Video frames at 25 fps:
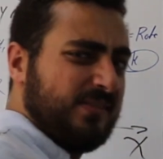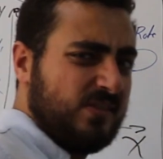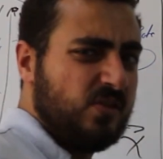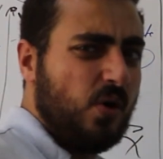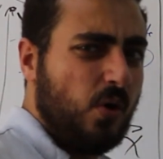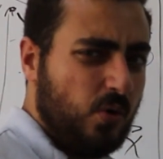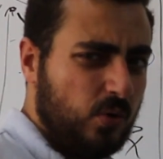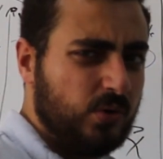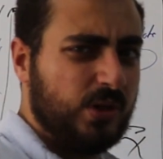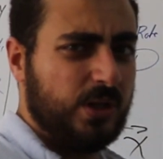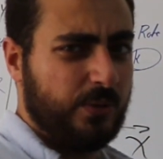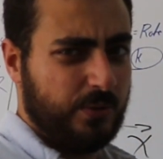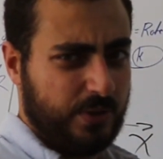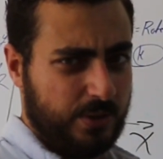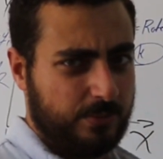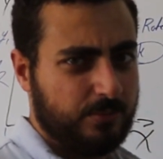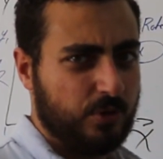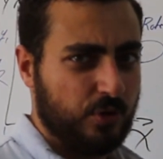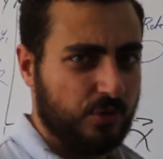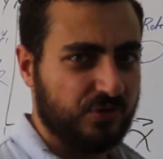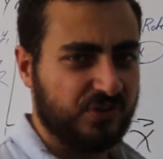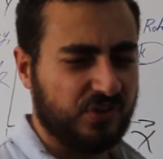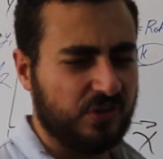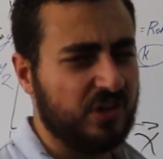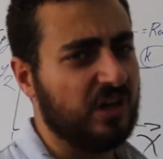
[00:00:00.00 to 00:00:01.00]
is the only one I'm
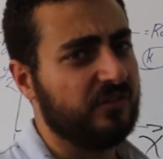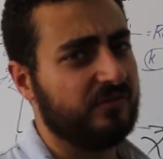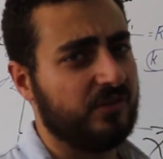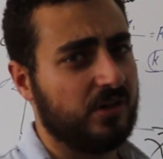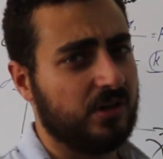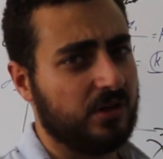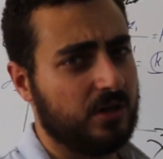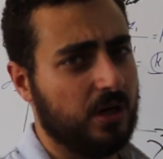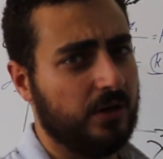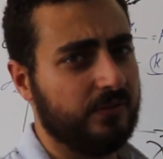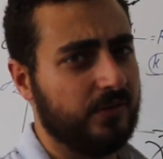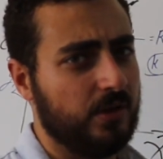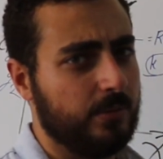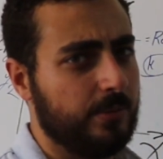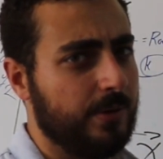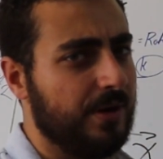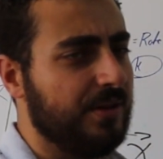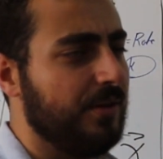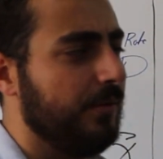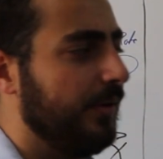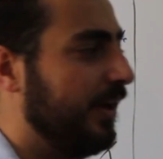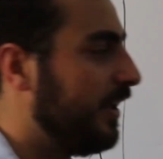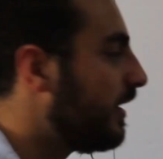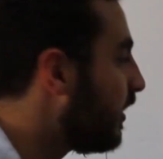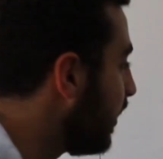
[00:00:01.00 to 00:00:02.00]
going to cover, by
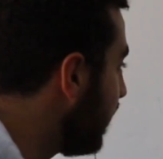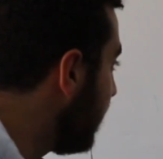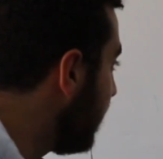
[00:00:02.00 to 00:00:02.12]
the way.